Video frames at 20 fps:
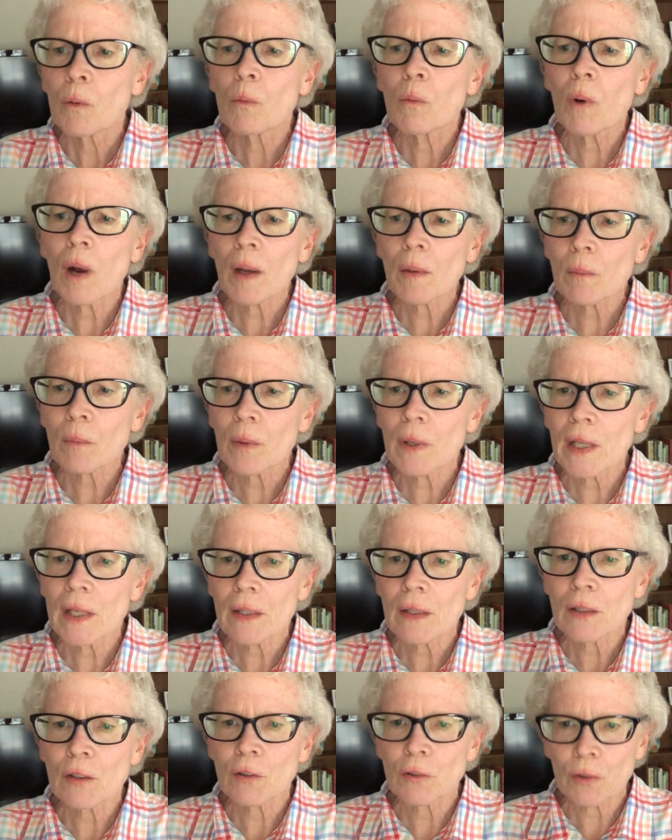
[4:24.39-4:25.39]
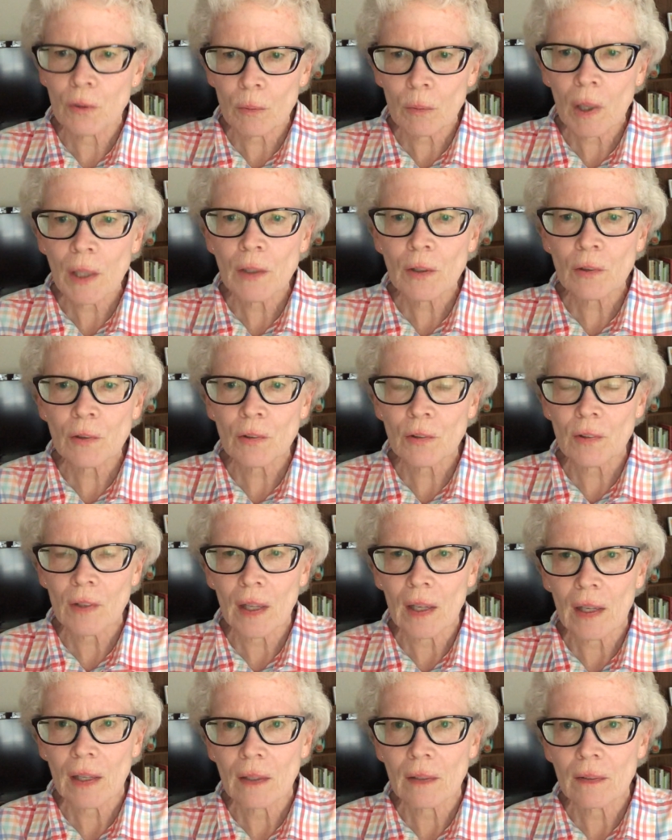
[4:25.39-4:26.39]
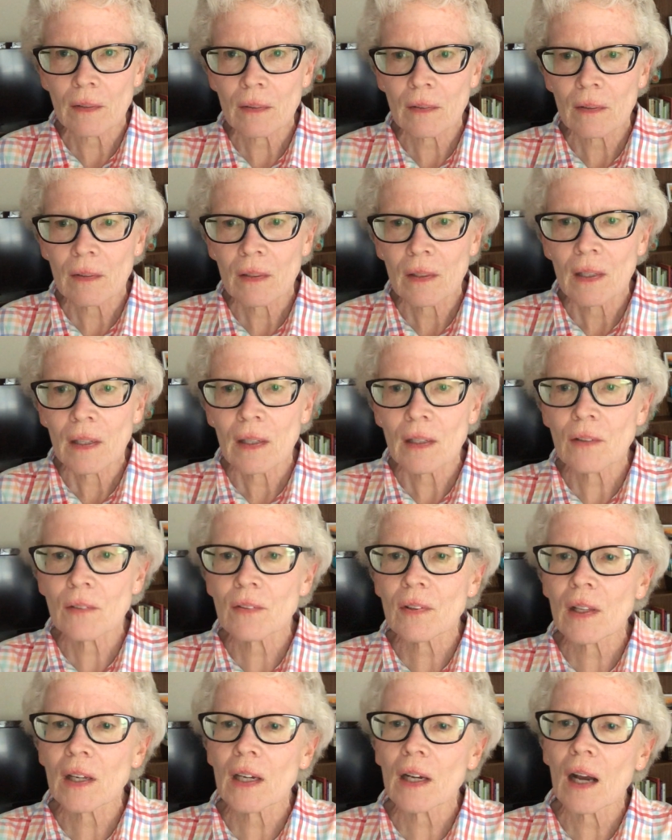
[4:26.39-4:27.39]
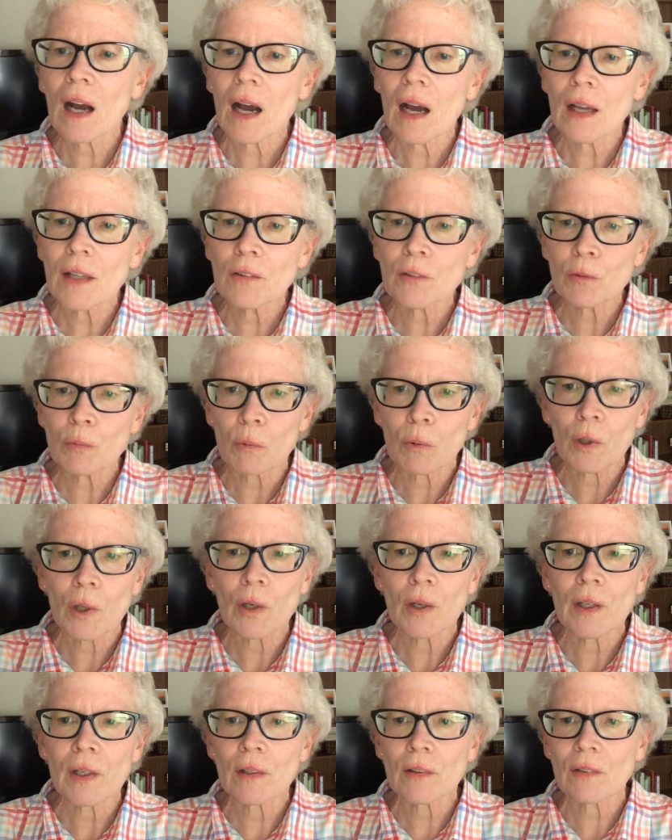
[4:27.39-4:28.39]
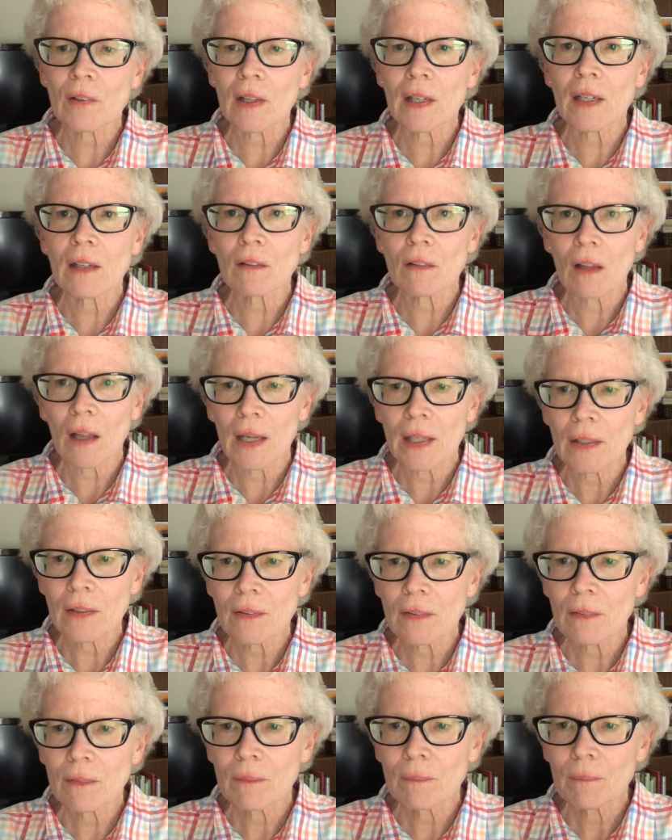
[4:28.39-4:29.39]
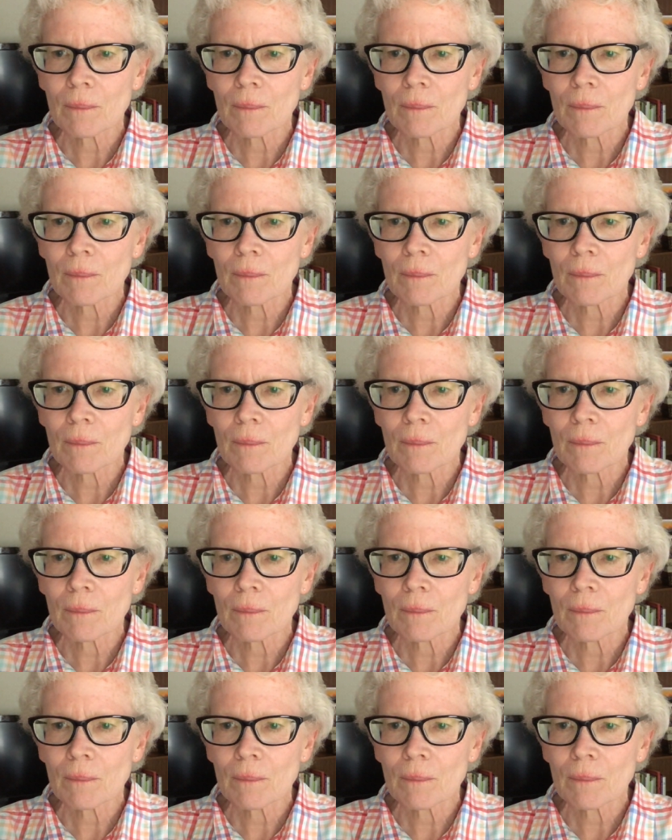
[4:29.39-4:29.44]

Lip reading: What we do understand is that God's word is like a light,